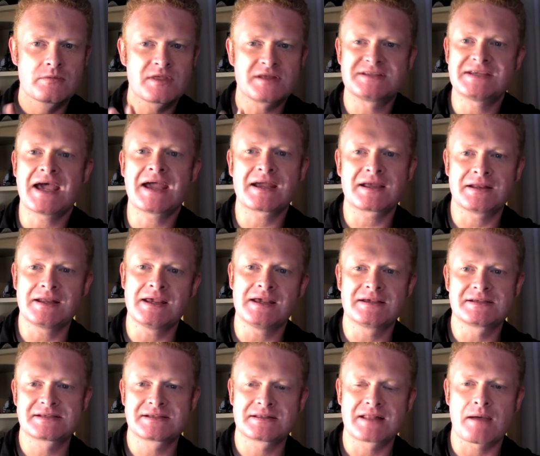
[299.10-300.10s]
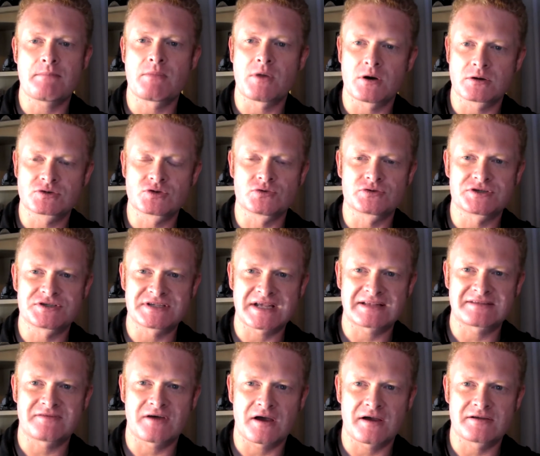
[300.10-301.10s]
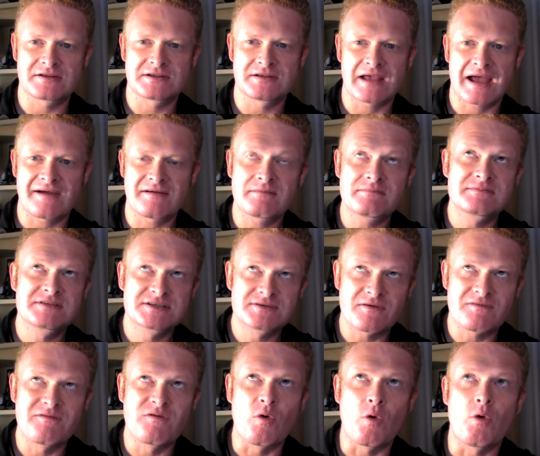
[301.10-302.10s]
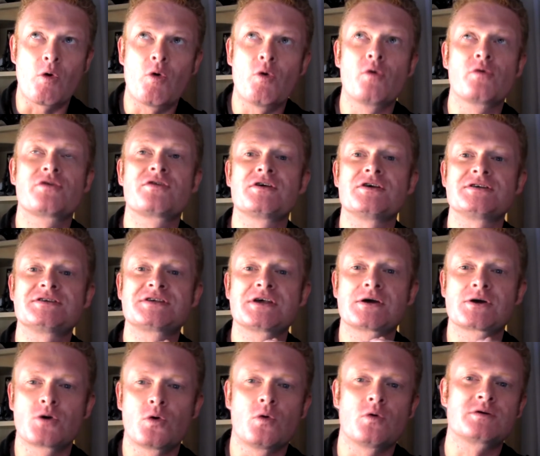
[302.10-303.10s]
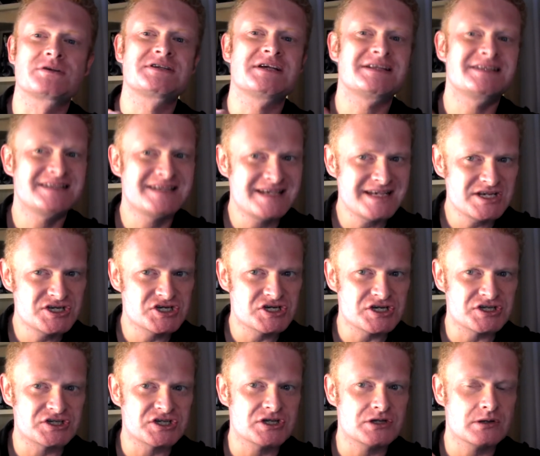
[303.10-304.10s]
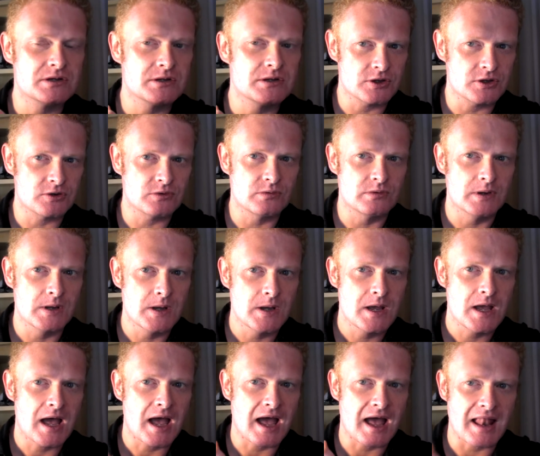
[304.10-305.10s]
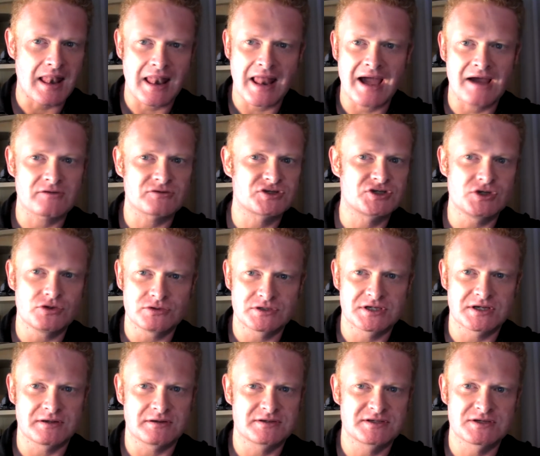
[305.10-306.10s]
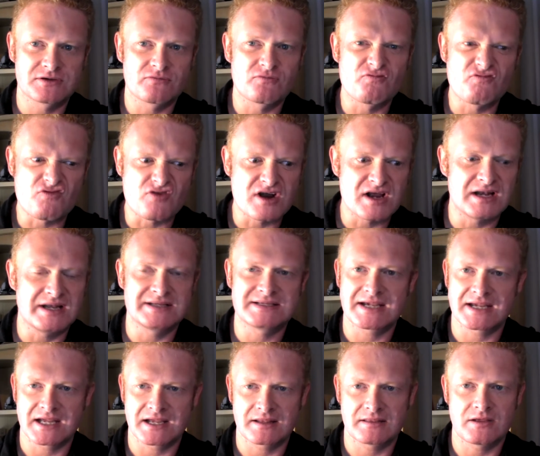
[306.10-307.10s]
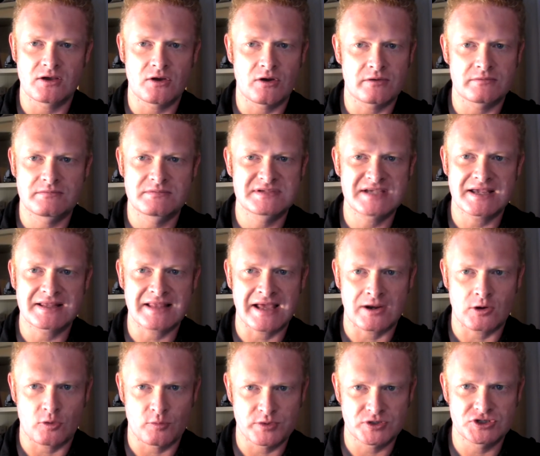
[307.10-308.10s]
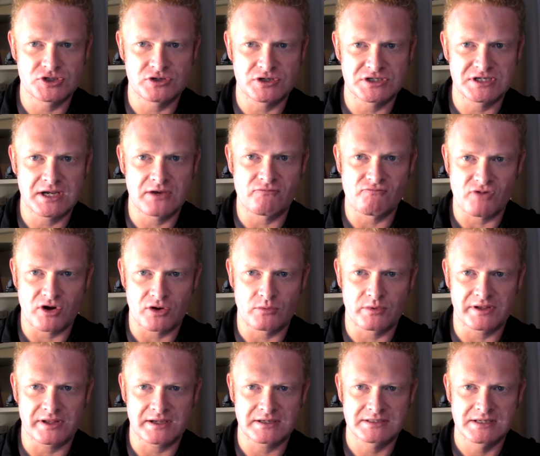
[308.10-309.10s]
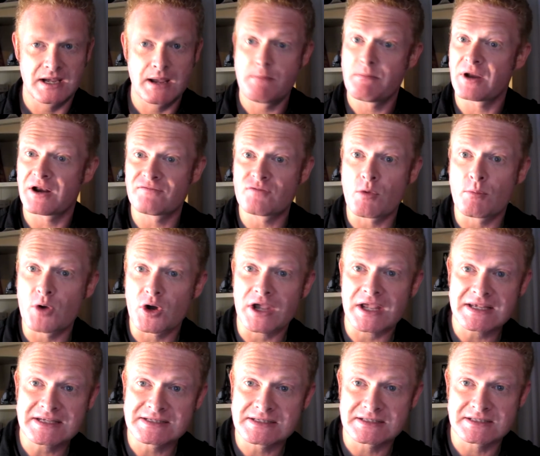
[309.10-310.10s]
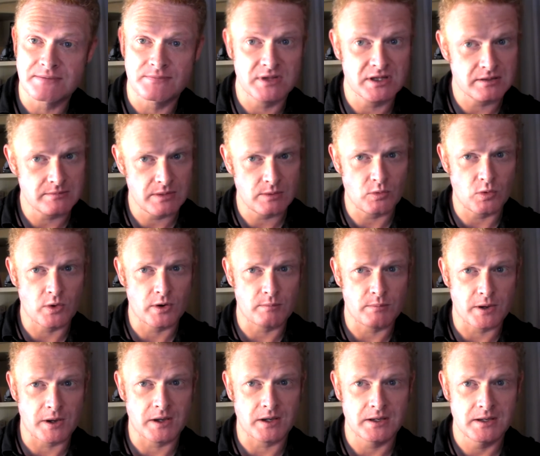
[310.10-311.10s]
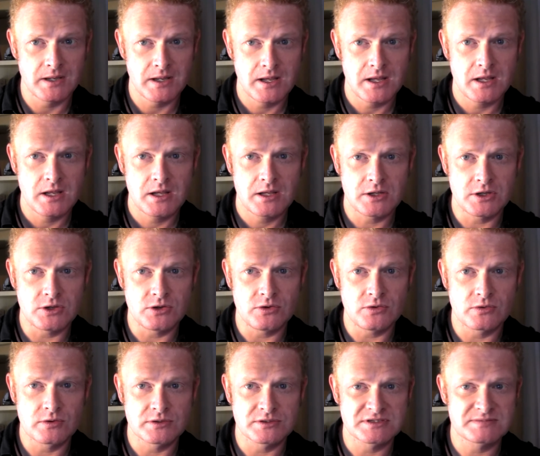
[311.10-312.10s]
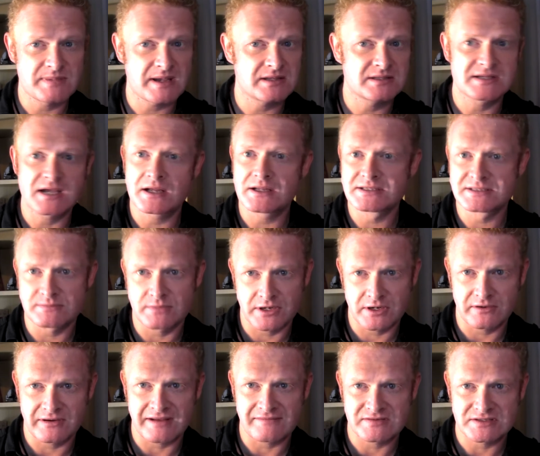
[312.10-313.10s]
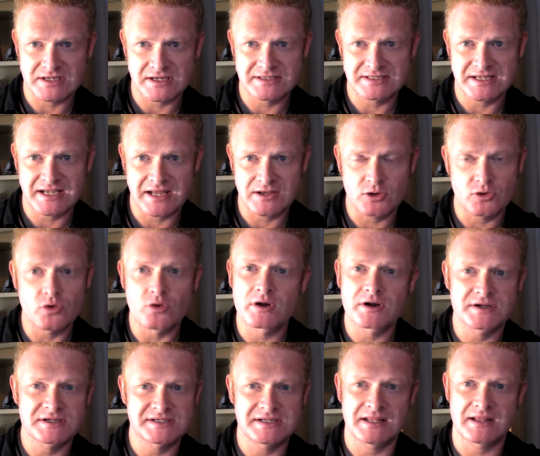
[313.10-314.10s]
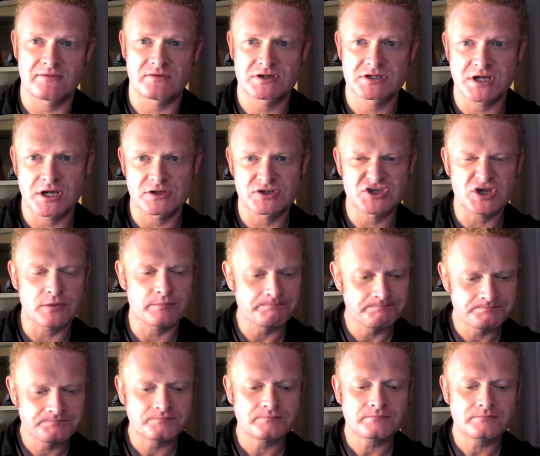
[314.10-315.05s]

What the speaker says: the techniques that Mark Dawson's Ads for Authors course teaches you allows you to really take that opportunity and run with it. But if your book isn't something that people want to buy, you can spend tons of money on advertising and you're not going to see that return. So